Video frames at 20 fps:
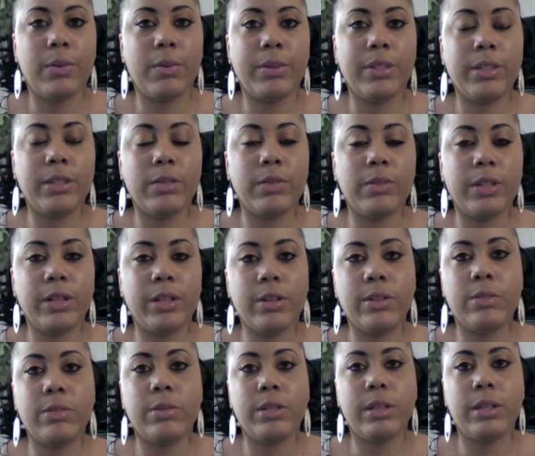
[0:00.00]
what this video
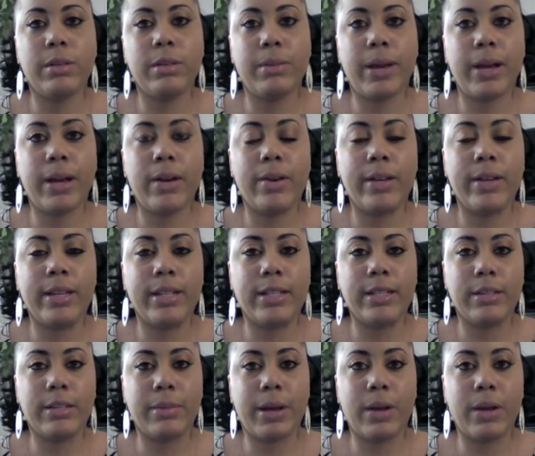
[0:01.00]
is really about
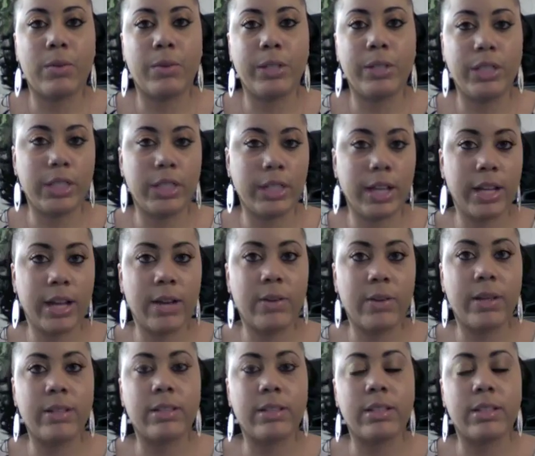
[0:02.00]
is about reaching
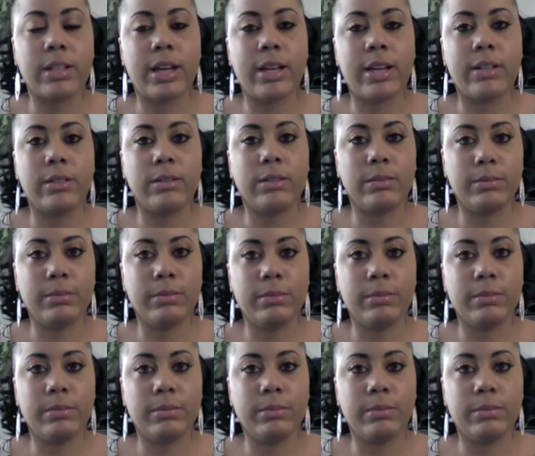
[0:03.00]
out, as the title